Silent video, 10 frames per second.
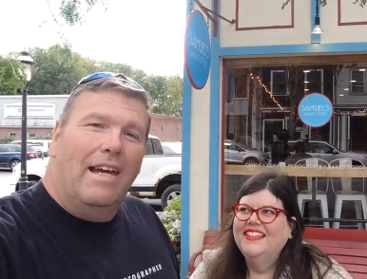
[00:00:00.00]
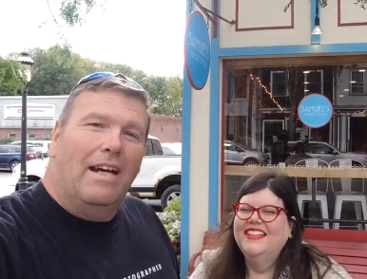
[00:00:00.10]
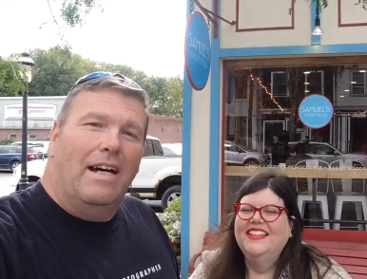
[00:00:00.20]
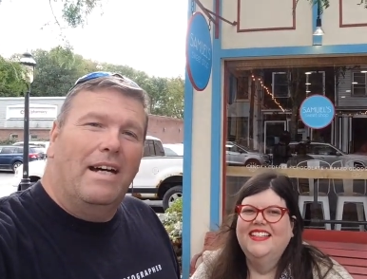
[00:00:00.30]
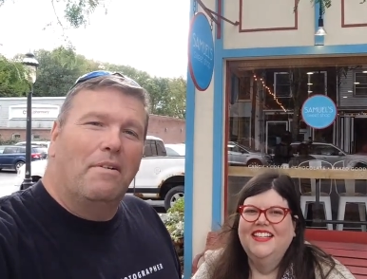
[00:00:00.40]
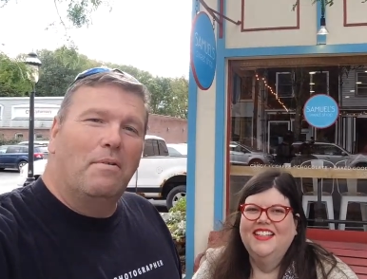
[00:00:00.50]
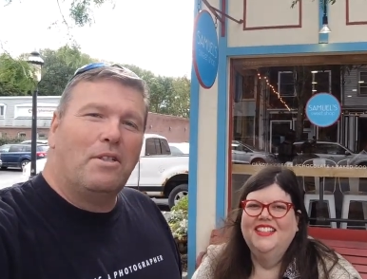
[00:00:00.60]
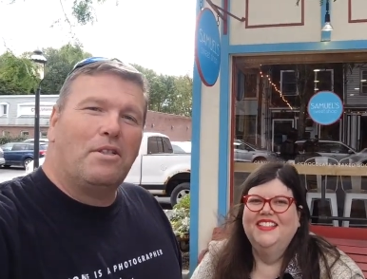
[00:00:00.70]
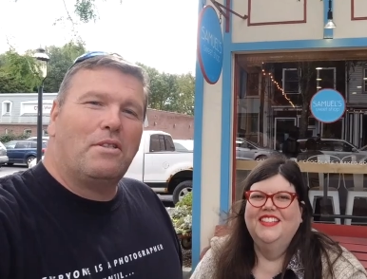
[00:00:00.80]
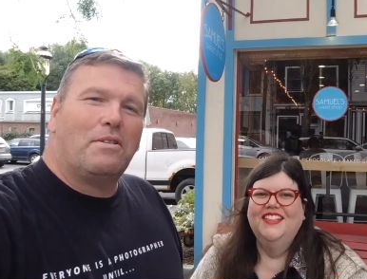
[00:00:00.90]
Speaker 1: uh,
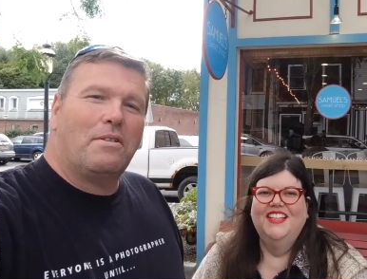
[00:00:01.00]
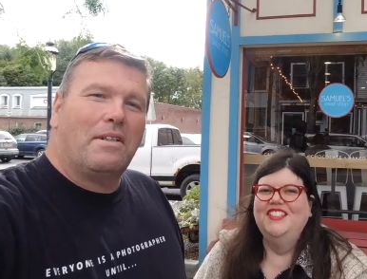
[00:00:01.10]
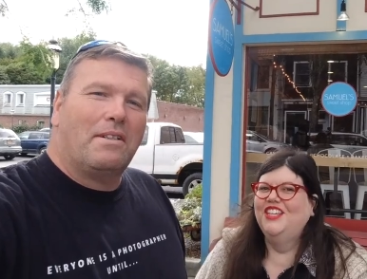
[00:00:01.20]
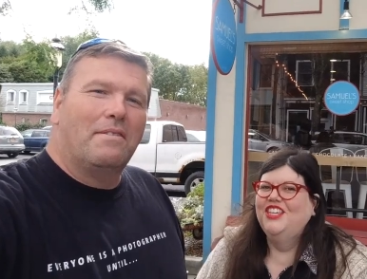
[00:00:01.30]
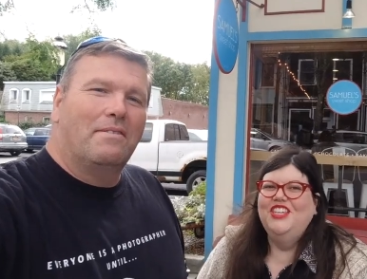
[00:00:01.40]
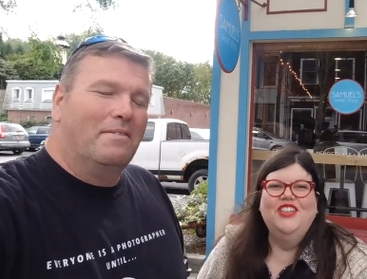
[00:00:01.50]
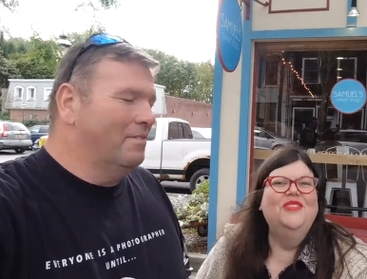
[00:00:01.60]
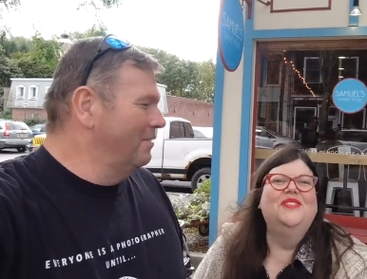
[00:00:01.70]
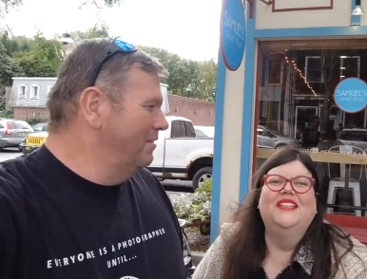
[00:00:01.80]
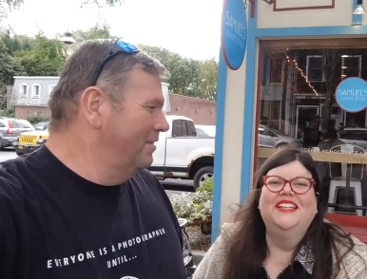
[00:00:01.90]
which it's a
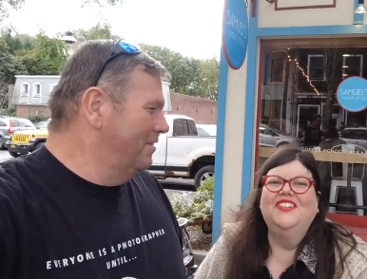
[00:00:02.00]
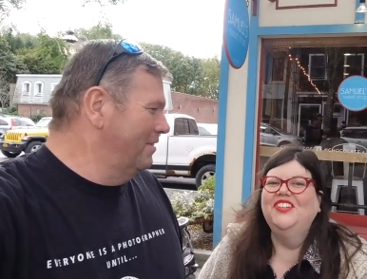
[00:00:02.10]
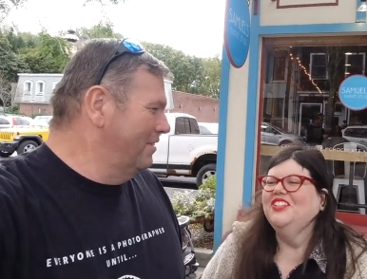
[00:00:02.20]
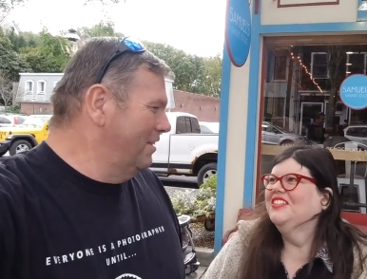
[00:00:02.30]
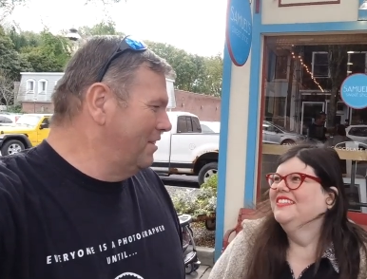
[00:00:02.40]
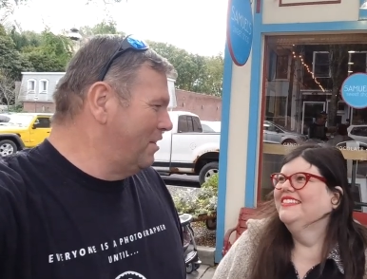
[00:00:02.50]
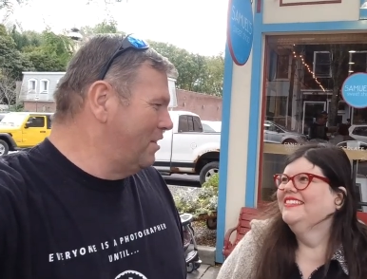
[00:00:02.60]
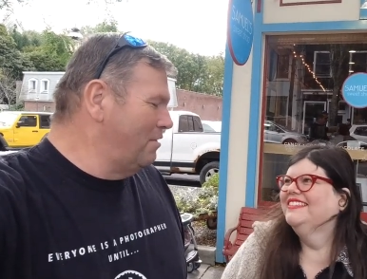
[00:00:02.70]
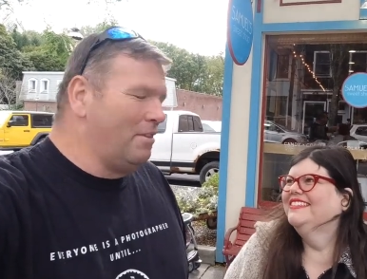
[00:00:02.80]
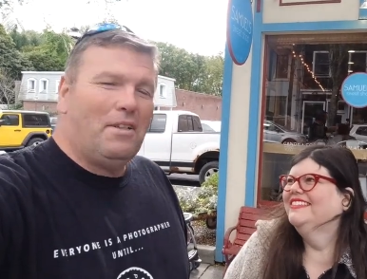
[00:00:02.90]
cute little. It's a
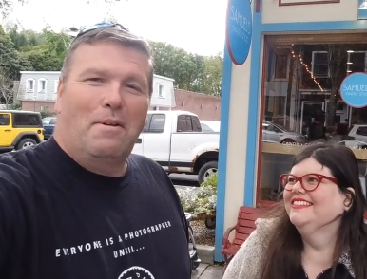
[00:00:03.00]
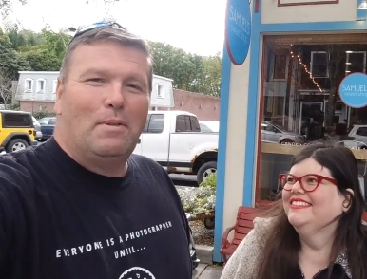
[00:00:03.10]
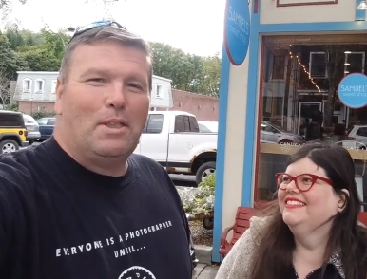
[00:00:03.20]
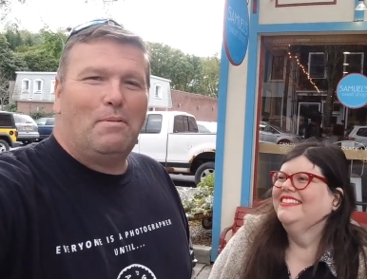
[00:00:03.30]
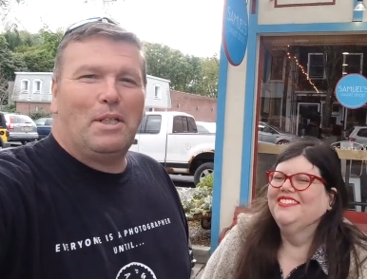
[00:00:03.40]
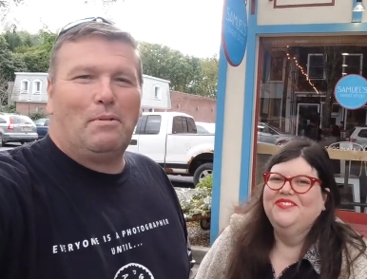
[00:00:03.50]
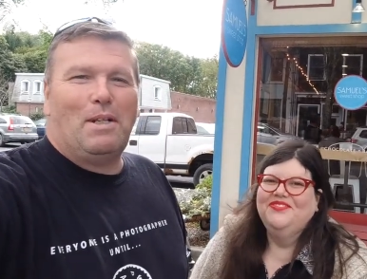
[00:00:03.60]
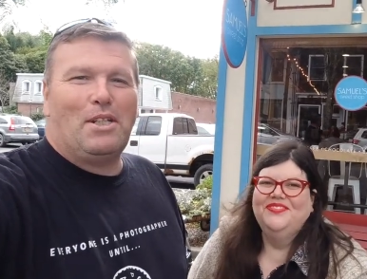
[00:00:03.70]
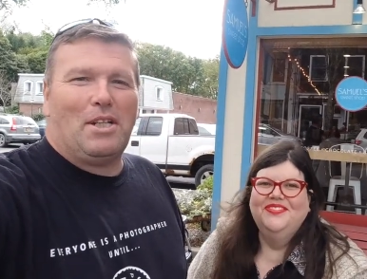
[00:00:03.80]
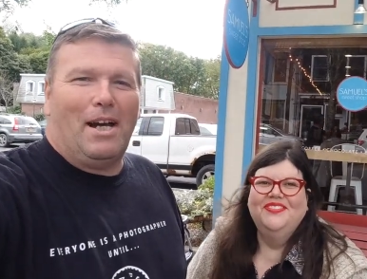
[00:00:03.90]
cute little, I'm assuming,
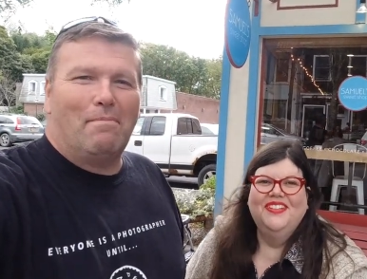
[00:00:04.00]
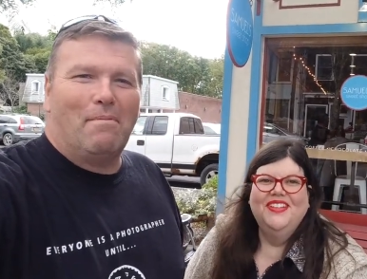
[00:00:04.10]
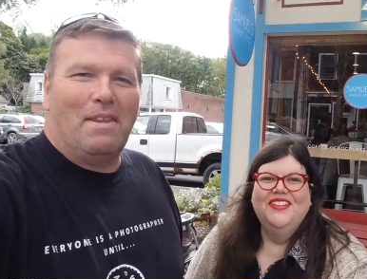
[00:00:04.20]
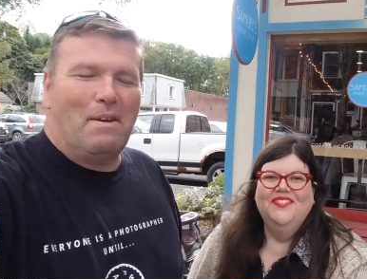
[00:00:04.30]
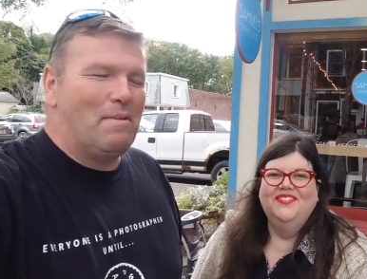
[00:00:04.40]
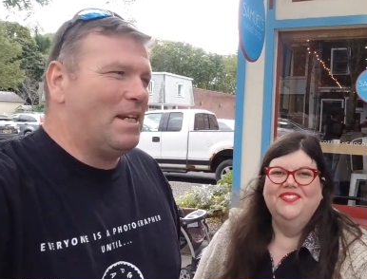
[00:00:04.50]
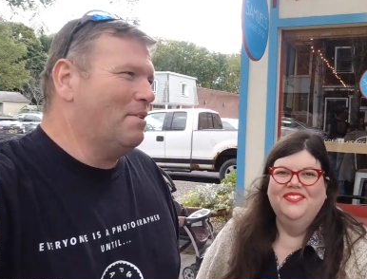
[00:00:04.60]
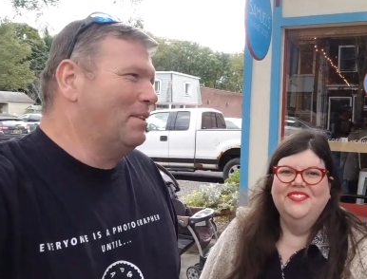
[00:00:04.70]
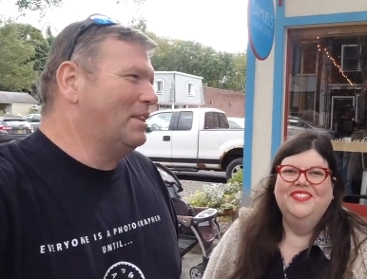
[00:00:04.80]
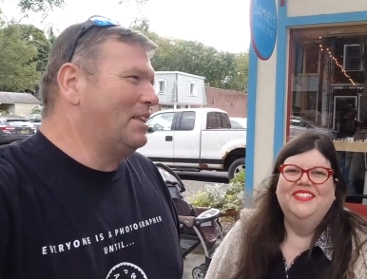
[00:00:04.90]
sweet shop. And then we
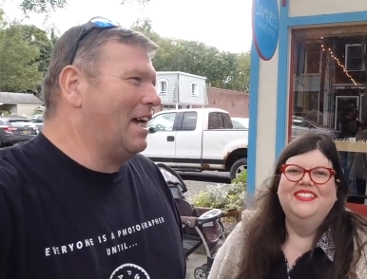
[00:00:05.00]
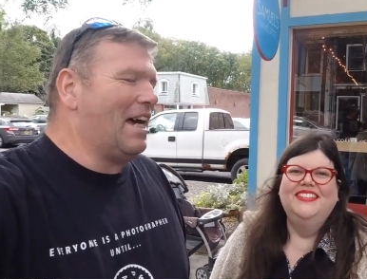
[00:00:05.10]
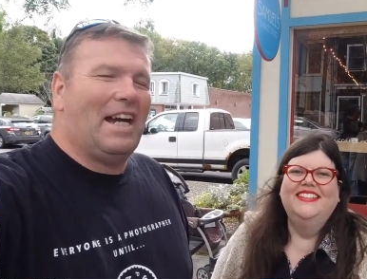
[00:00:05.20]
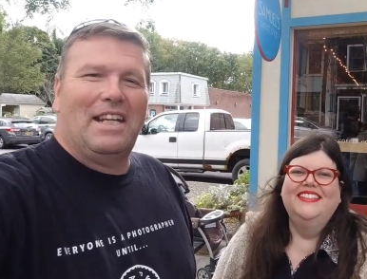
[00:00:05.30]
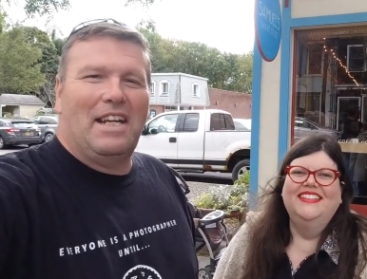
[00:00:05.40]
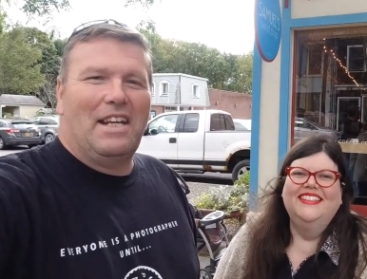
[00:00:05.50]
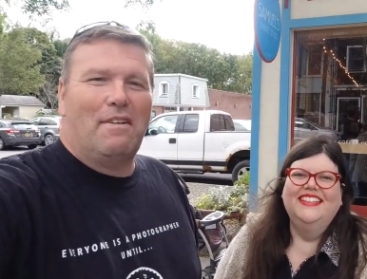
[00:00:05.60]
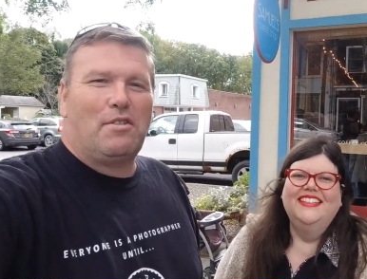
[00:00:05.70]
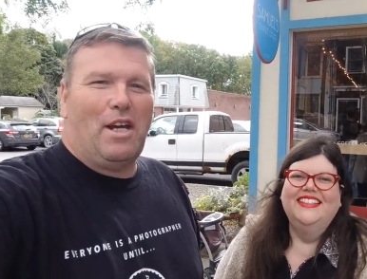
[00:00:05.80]
go inside, and they have